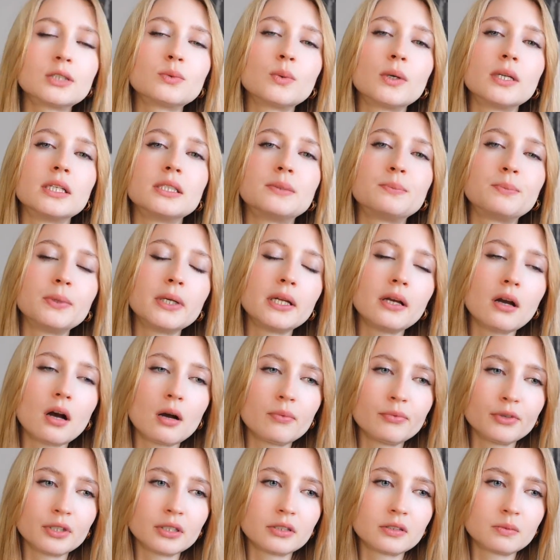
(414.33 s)
one is pretty
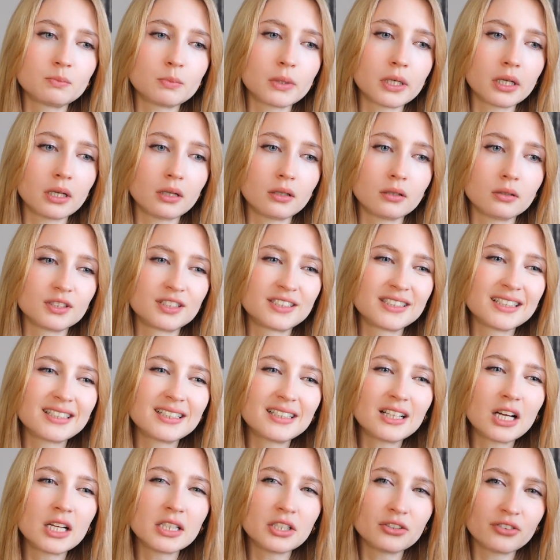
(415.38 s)
obvious, but
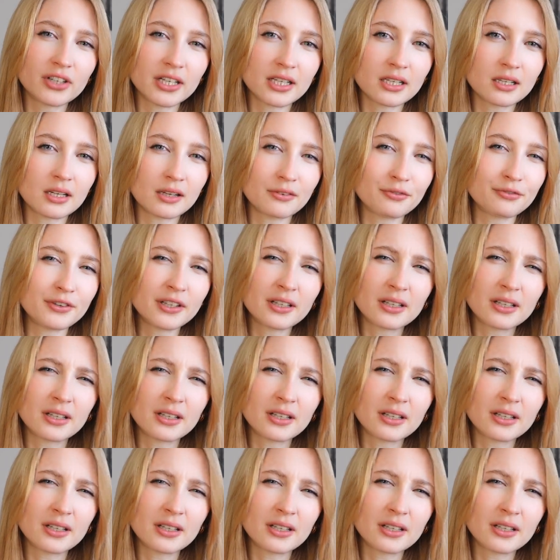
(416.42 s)
still underrated, I feel